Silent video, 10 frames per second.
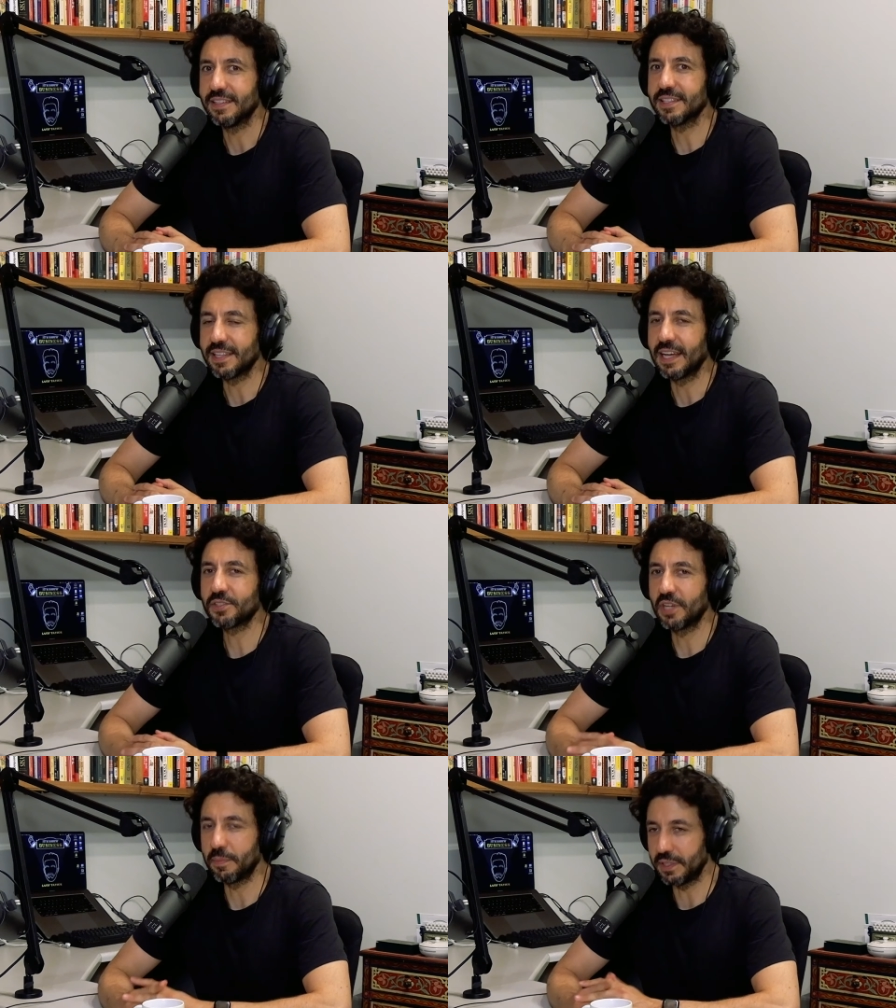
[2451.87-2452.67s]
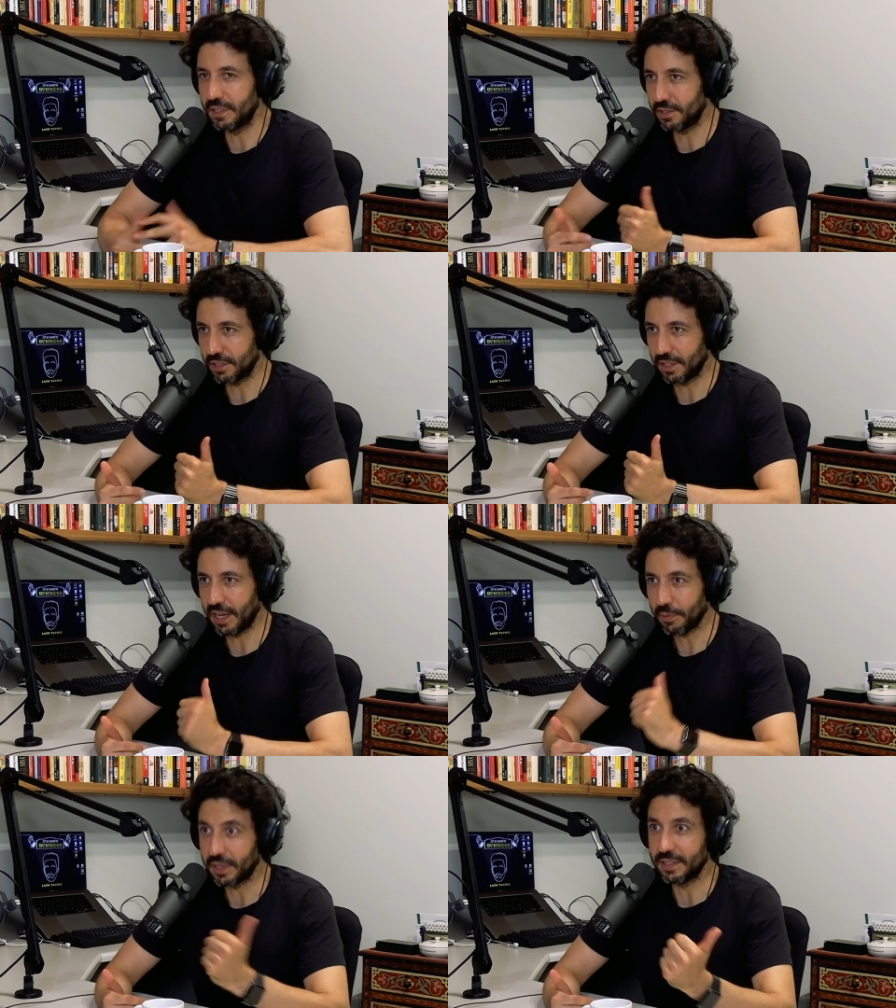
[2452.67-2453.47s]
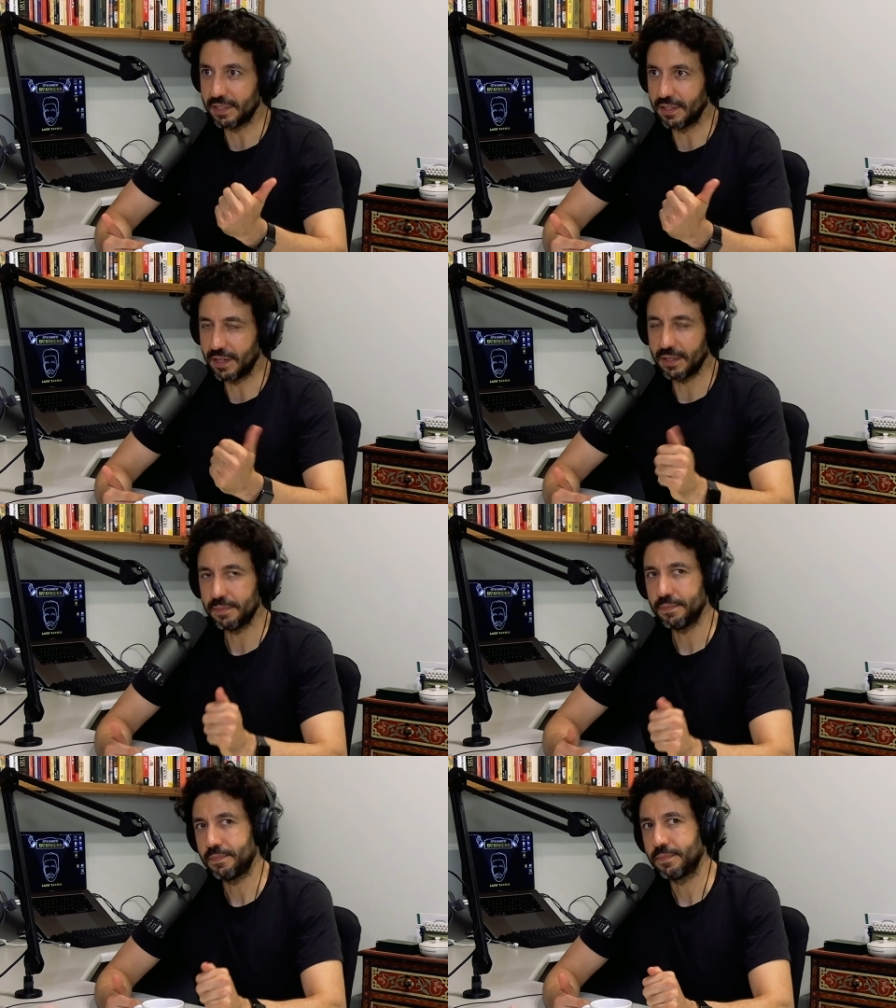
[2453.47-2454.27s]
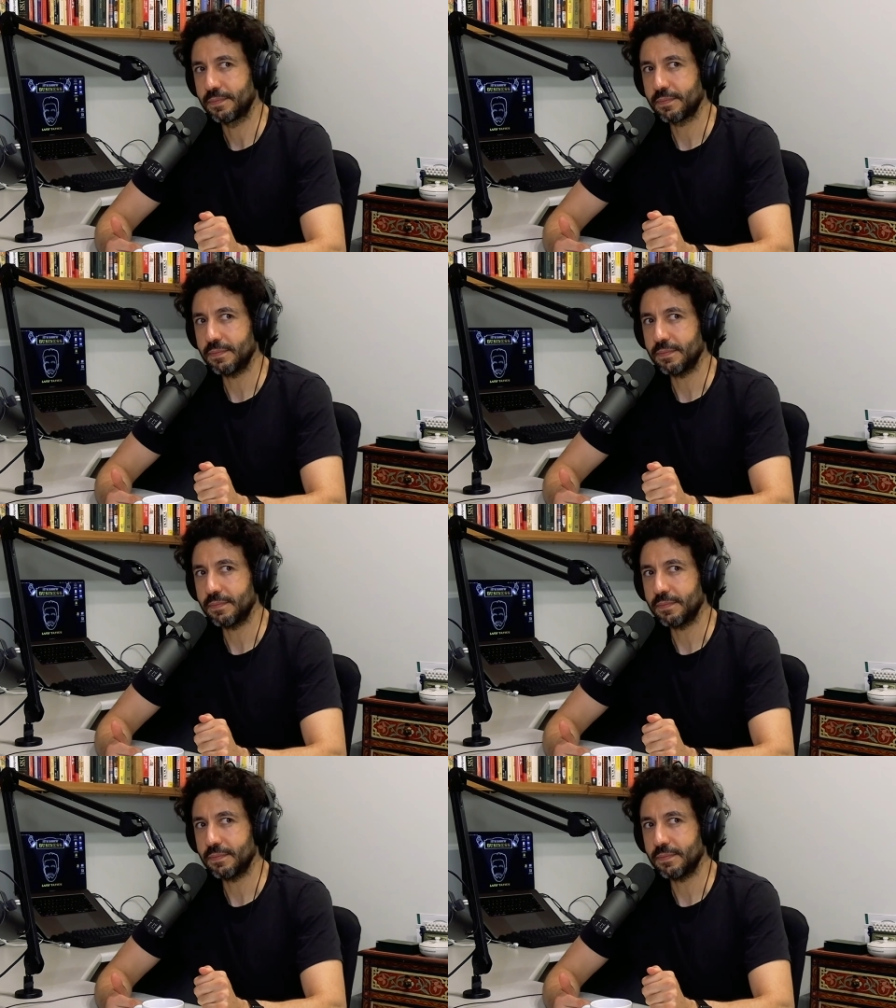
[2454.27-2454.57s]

This last trip I did in mm. July where I did mm. that, mm.